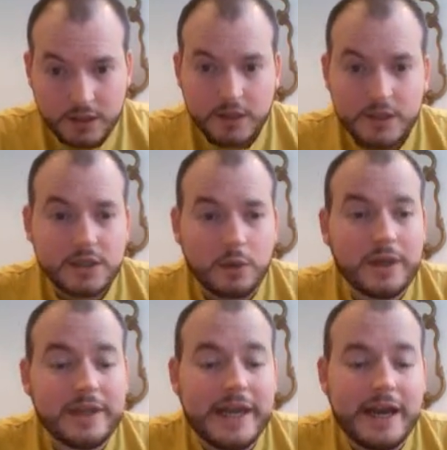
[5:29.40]
So I won
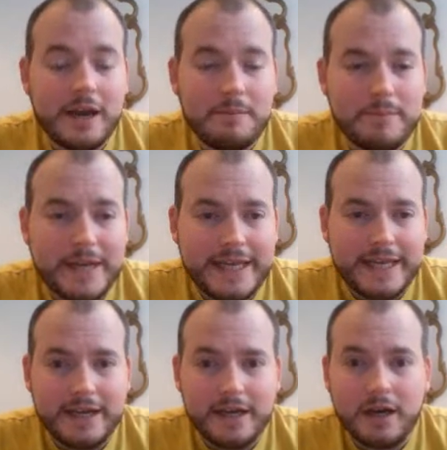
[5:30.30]
the
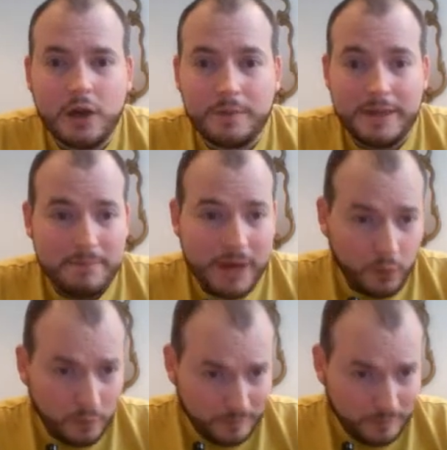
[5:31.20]
mini opening battle,